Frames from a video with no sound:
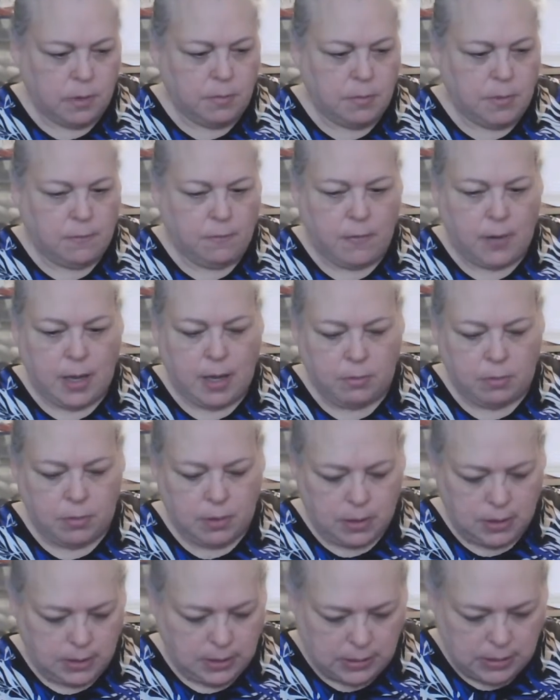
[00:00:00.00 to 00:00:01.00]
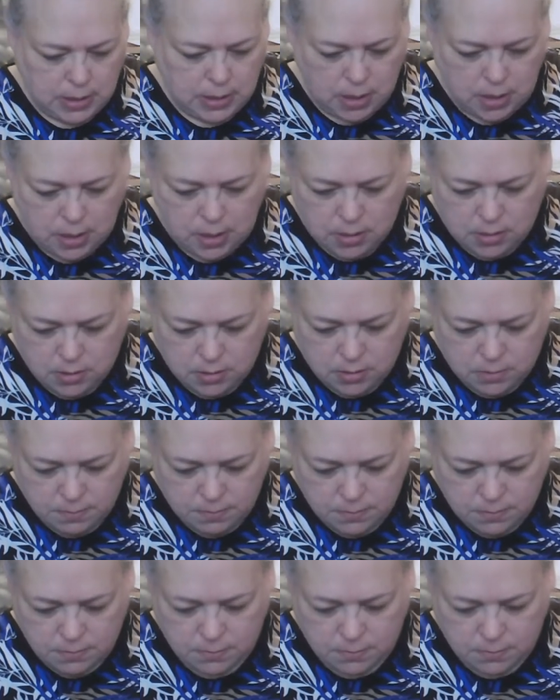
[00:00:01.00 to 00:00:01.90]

my fabrics. Um,